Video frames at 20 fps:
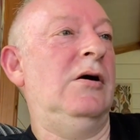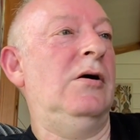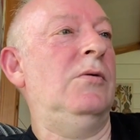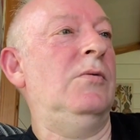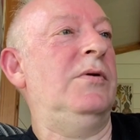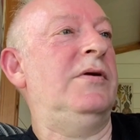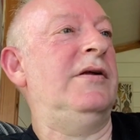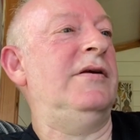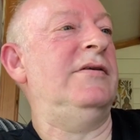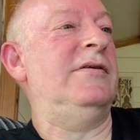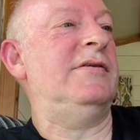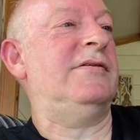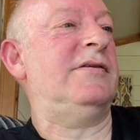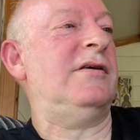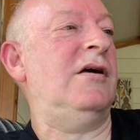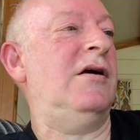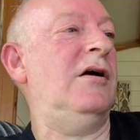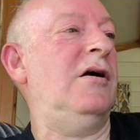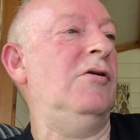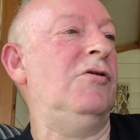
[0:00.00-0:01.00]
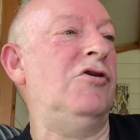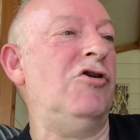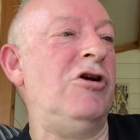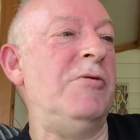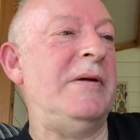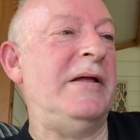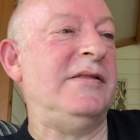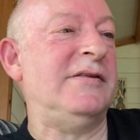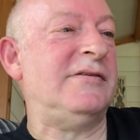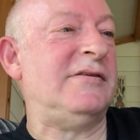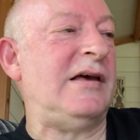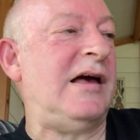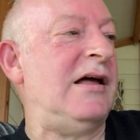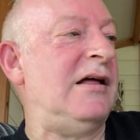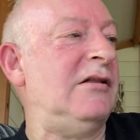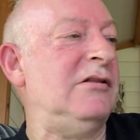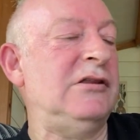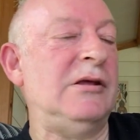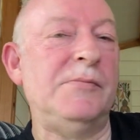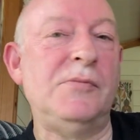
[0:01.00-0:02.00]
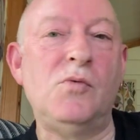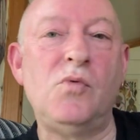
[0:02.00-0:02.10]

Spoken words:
which is a Aguri Mensal number